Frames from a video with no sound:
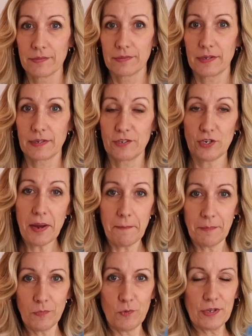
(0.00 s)
the
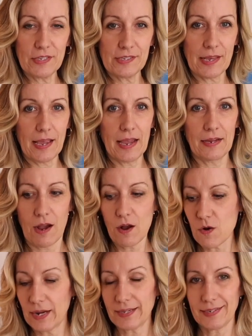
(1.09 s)
gym would say,
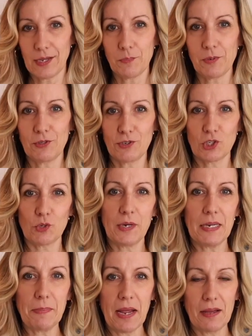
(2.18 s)
oh, I can help you lose
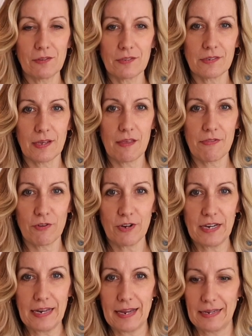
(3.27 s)
20 pounds in 30
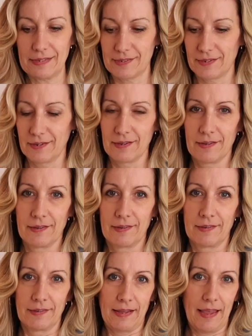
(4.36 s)
days.
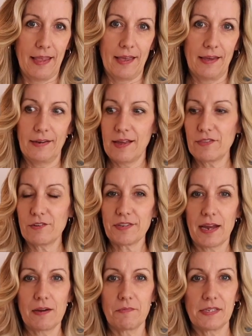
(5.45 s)
And another
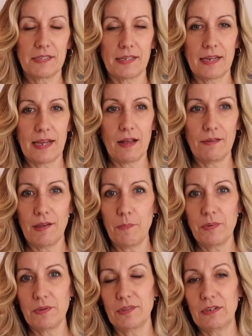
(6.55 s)
diet would say, I'll help
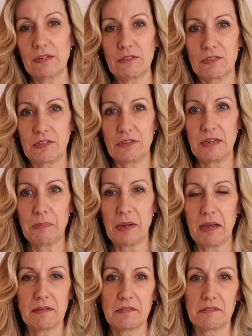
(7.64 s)
you lose 30
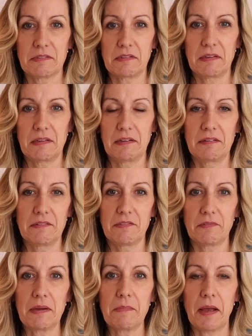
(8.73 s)
pounds in
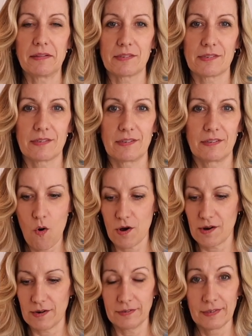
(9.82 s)
3 months,
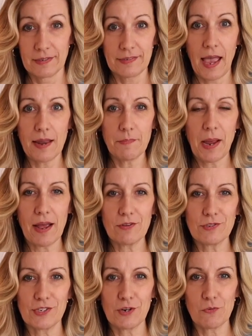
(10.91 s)
or 10
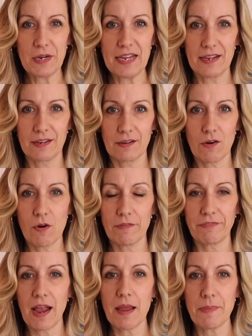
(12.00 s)
pounds in a week, or
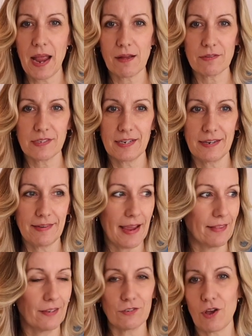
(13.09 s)
5 pounds in a
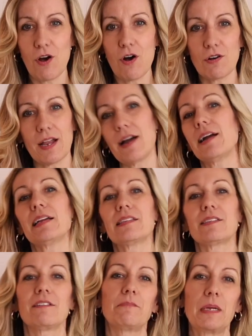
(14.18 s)
day. There's all kinds
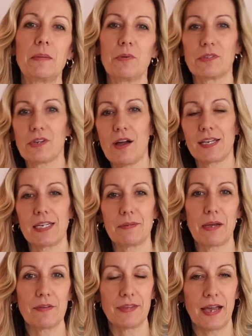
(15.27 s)
of people talking
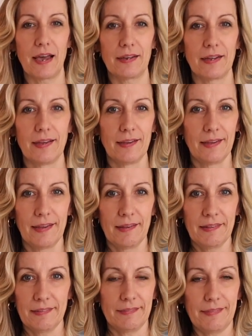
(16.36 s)
about that.
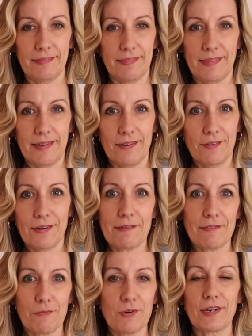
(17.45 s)
They don't
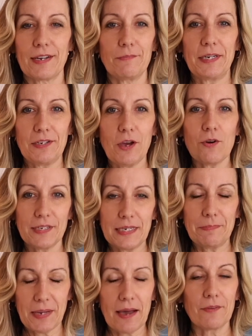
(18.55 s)
ever work, and we know
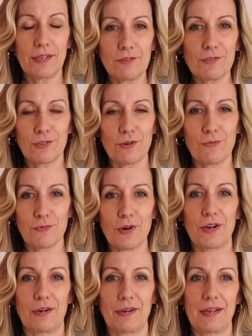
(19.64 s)
deep down those don't
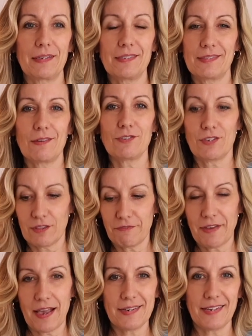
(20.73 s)
work because those are the
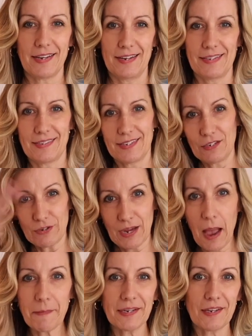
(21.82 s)
fad diets, and you
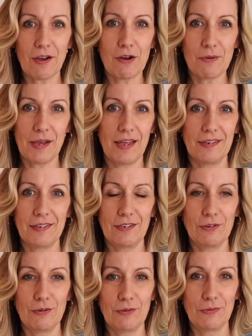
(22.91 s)
come and go and
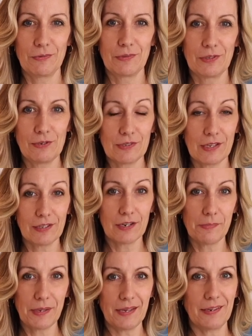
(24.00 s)
you lose a little
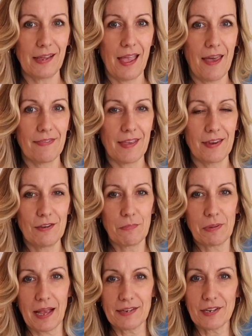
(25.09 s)
bit and then you
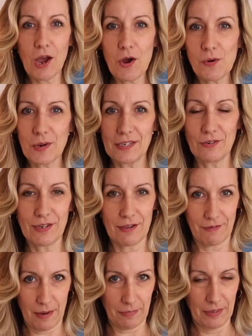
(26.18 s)
plateau and you give
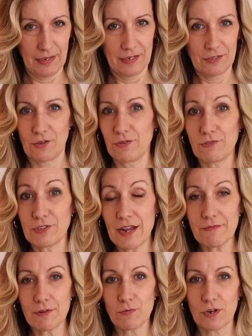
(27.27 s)
up. So those
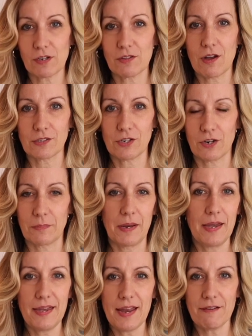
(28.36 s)
never work long term.
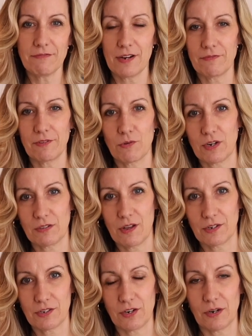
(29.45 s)
Never ever work
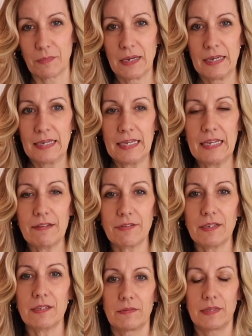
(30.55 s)
long term.
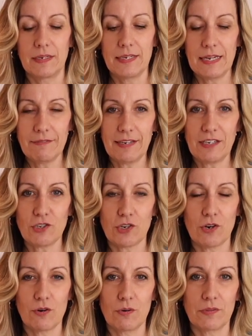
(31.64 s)
Even the TV
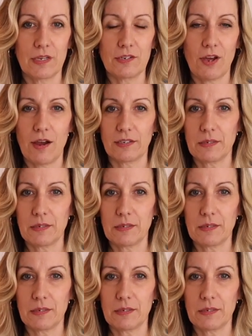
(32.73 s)
show that talked